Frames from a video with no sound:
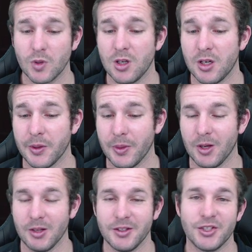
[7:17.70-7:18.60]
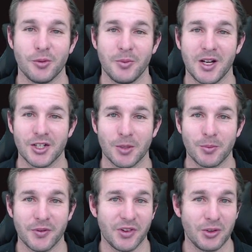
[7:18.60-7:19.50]
You shouldn't be able to jump
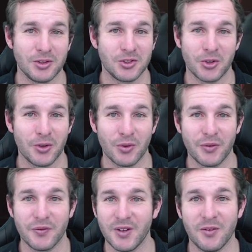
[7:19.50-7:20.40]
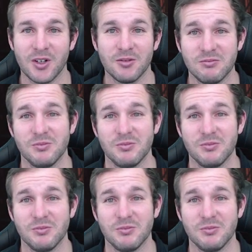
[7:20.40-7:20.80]
off the 3rd story of the roof ever,